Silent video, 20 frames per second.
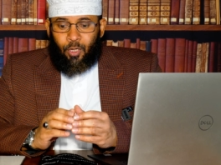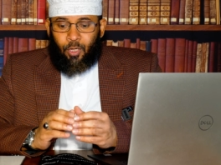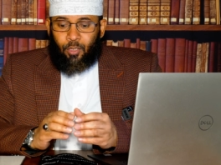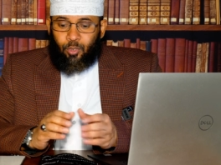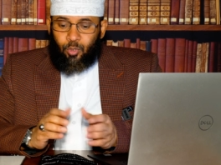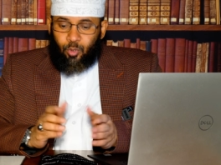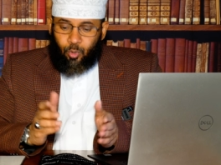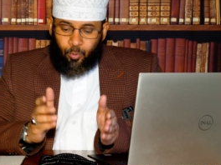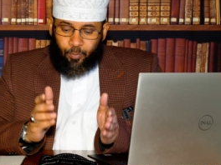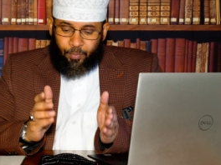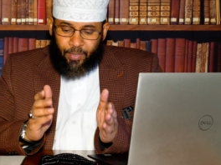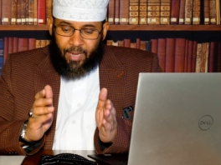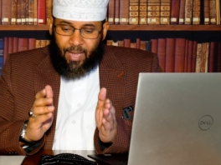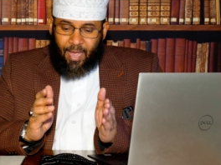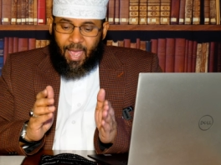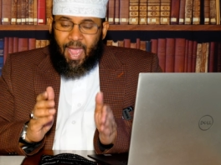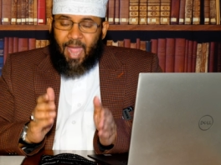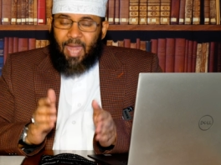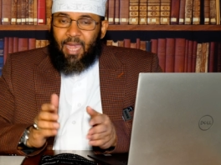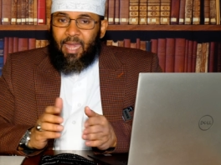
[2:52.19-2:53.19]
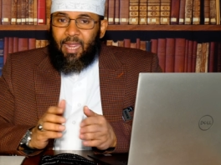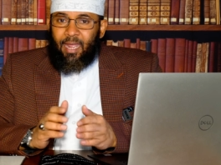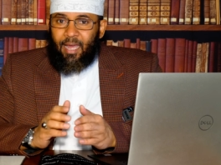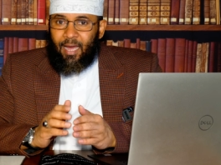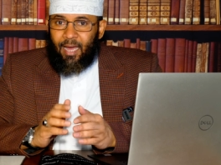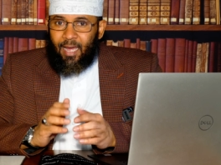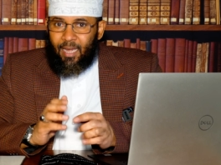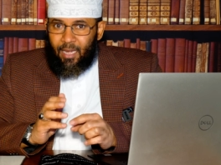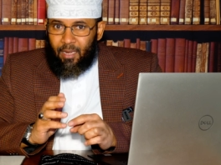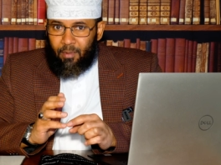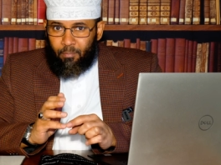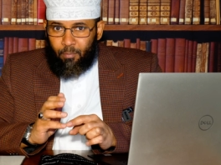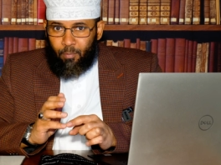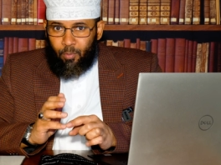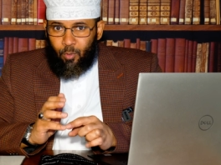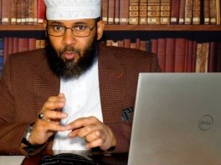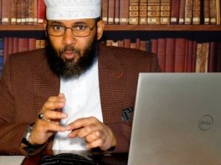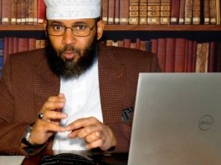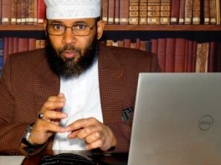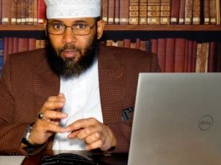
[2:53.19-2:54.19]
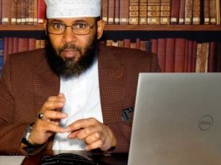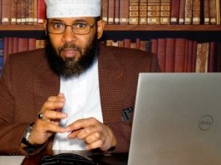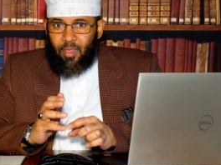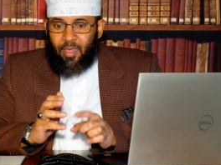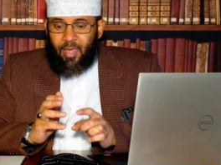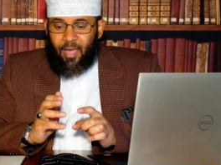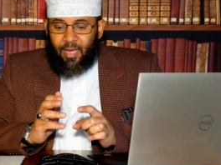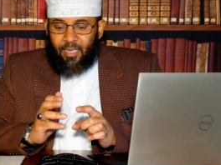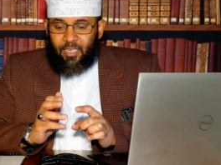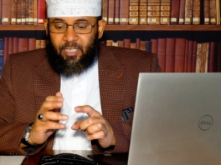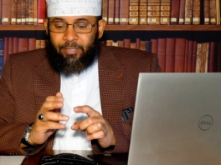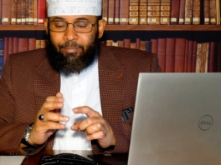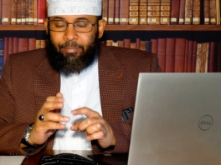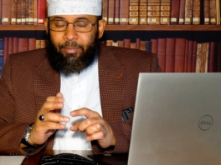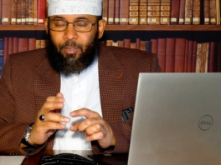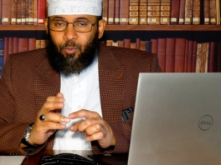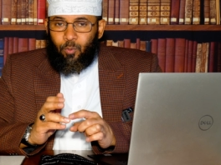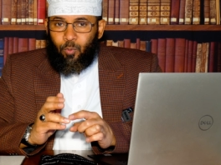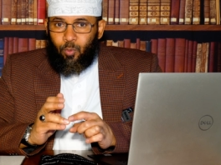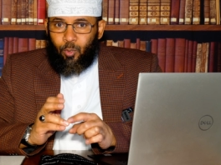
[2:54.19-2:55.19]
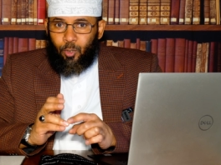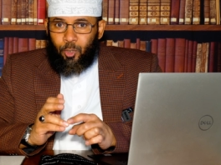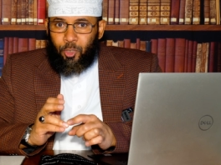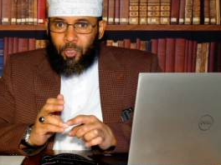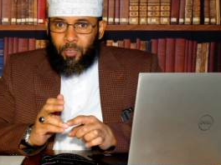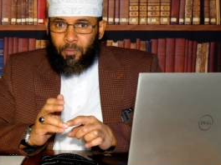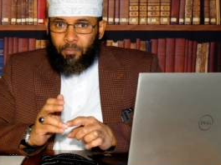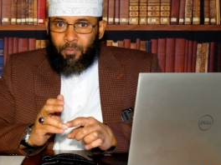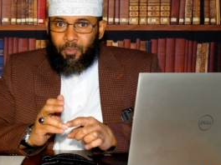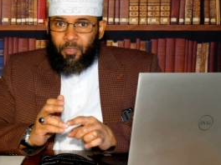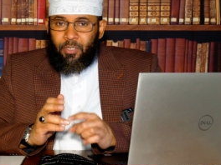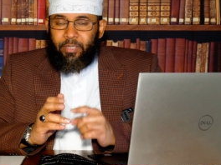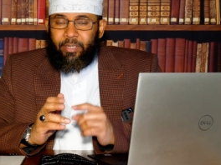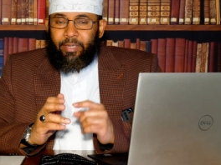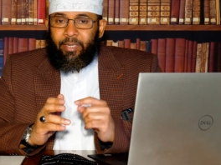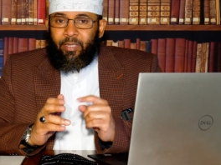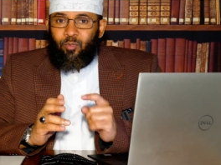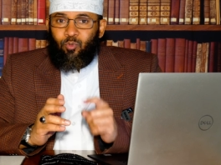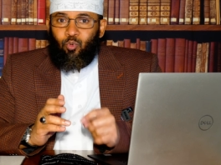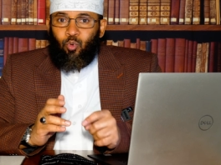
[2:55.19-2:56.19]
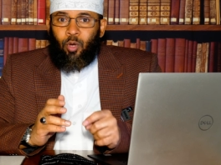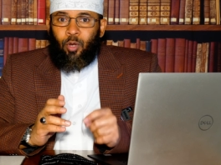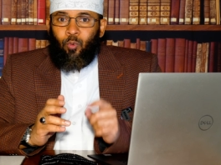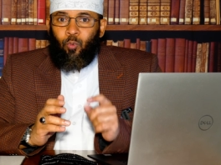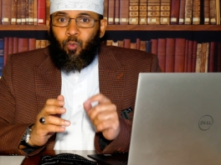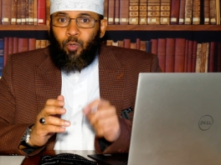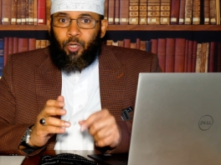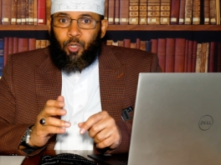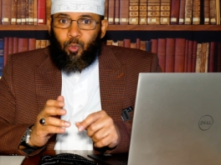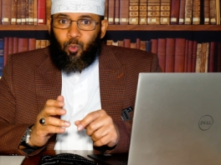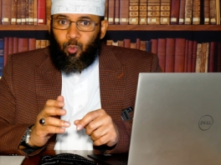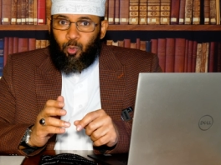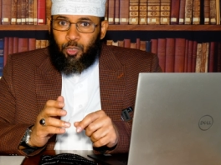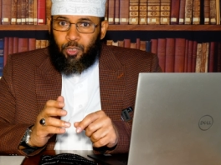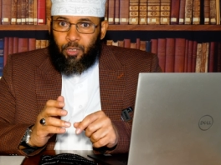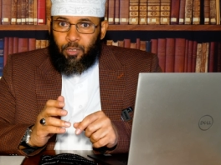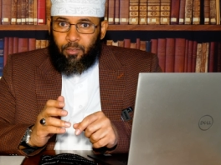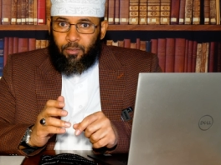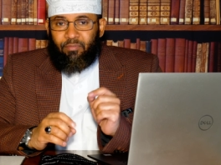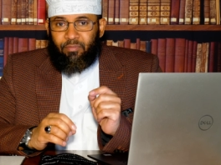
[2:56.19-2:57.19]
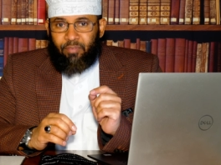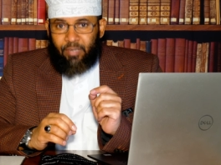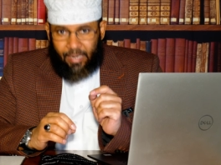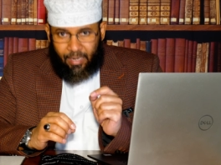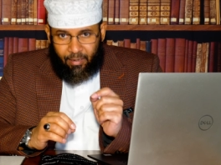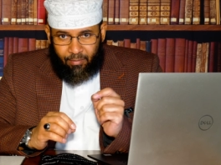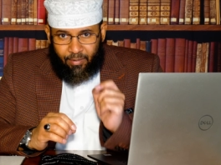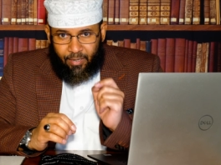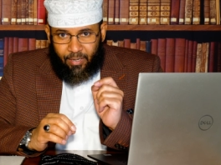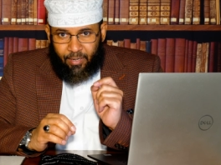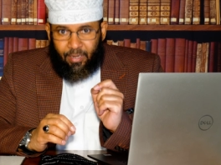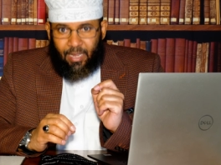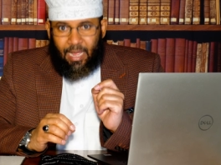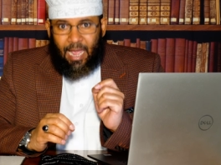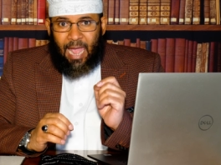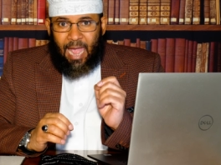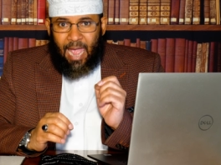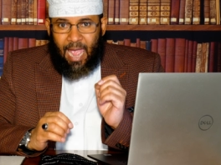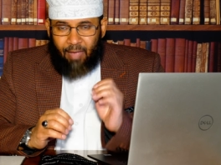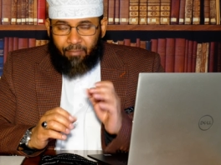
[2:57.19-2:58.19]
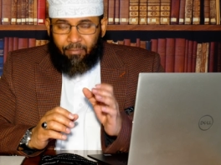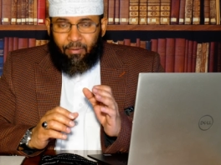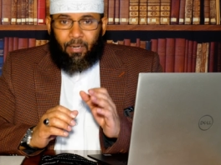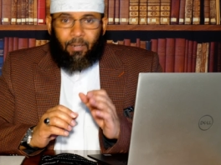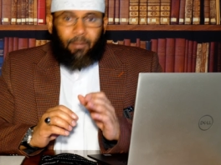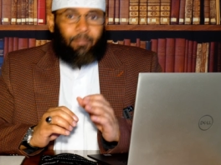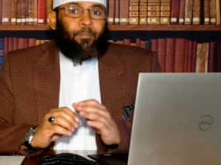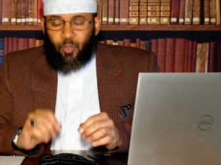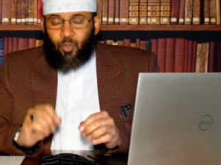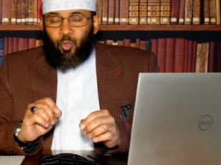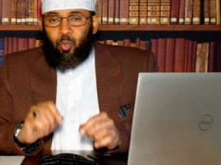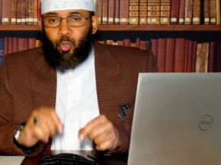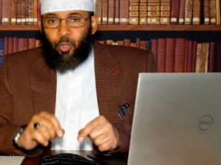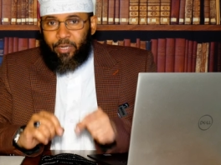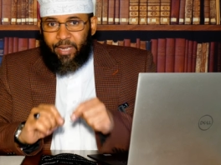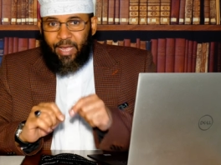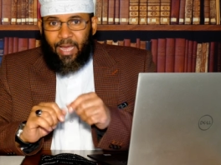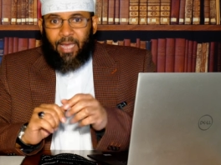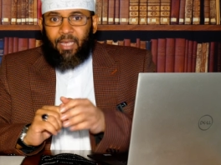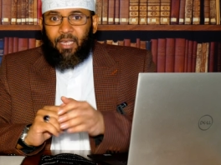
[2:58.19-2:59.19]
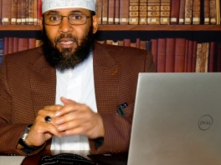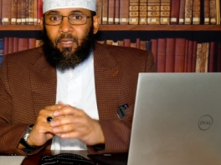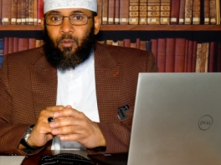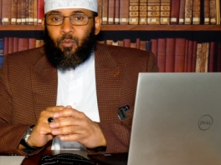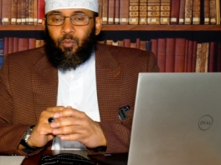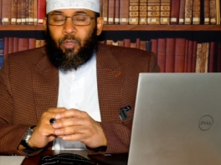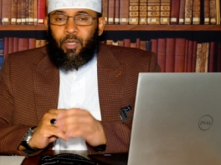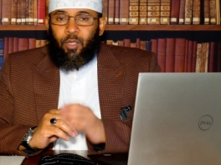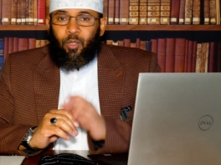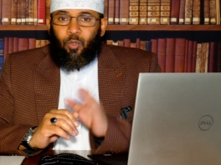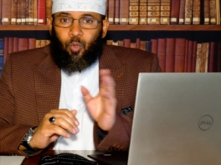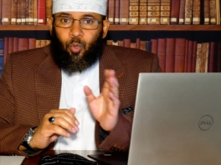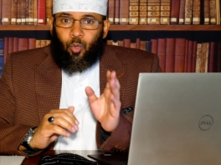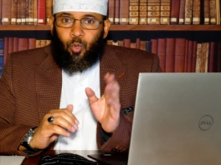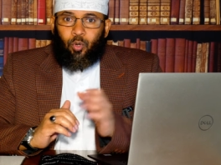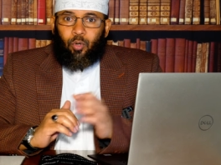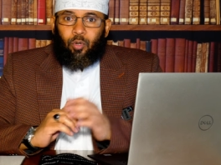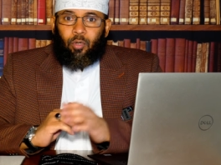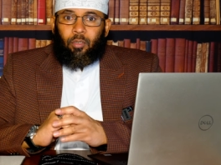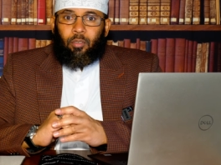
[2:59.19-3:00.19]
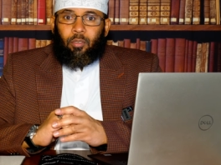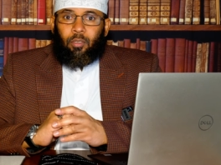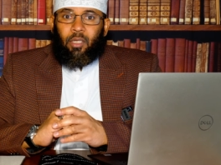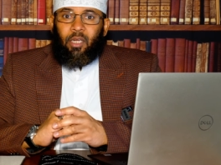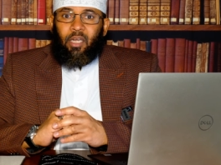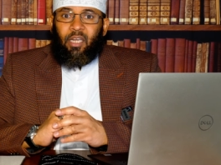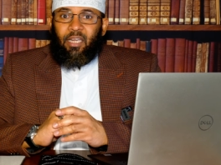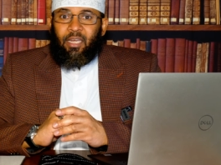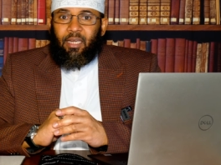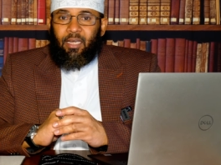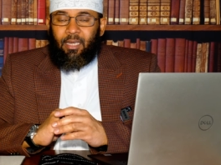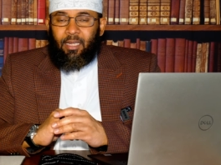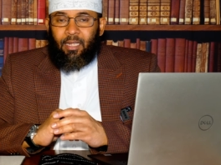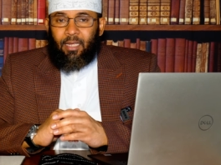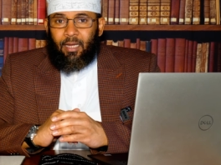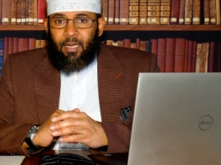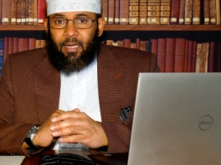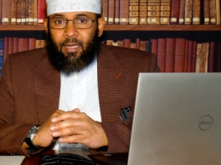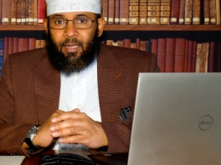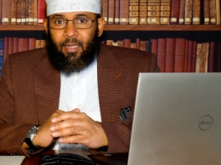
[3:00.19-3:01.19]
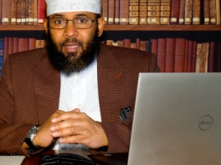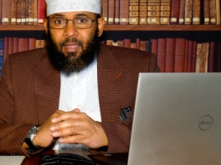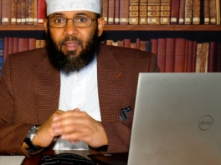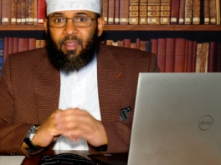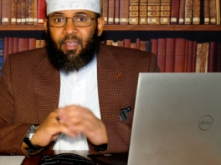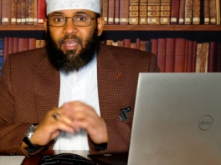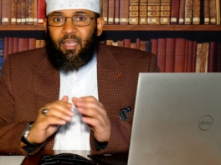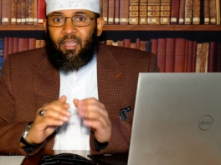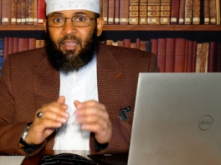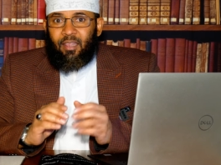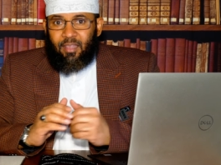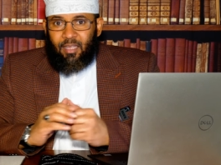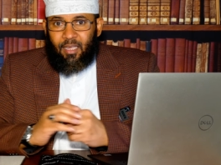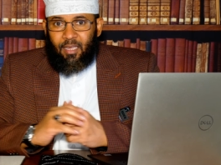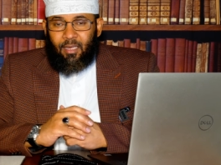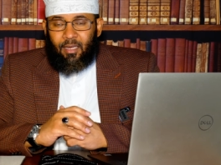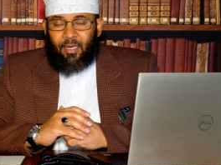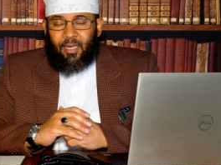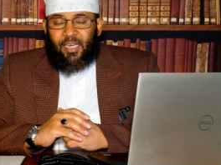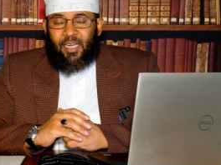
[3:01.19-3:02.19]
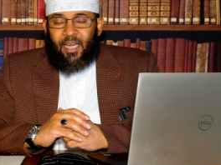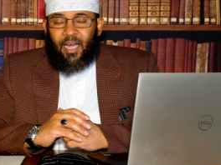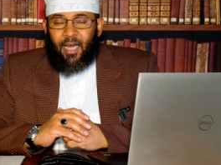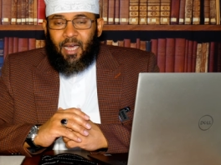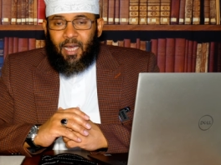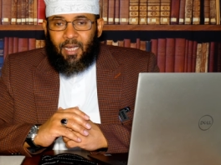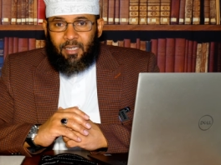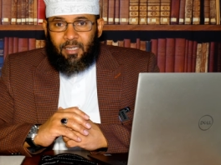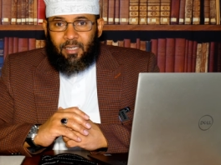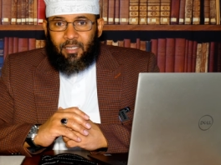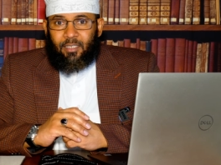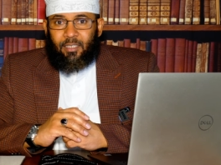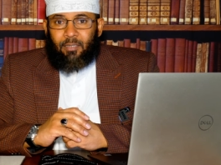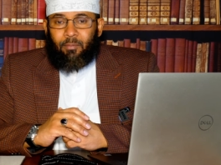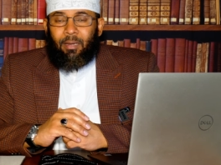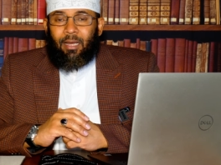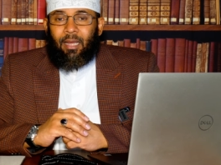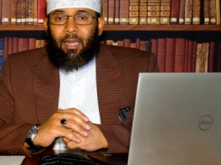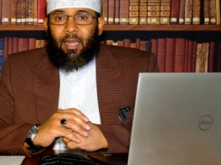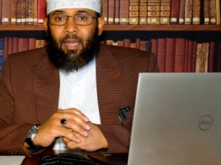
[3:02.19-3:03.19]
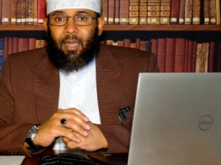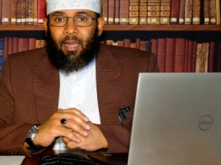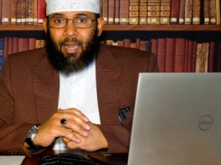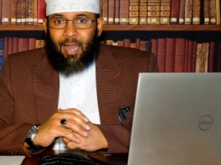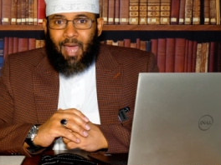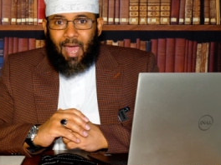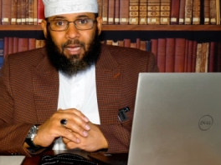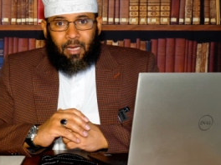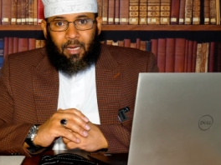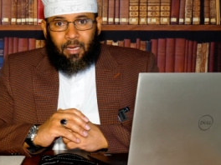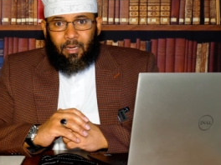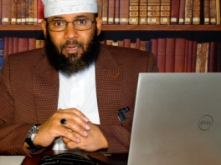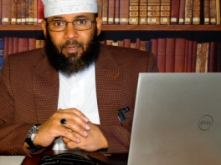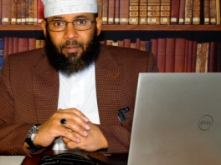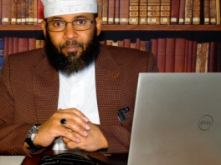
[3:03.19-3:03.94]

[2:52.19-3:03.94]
So any animal that is being worshipped, Shaitan will use it very, very heavily. Today, when you look in India, they think cat is about luck.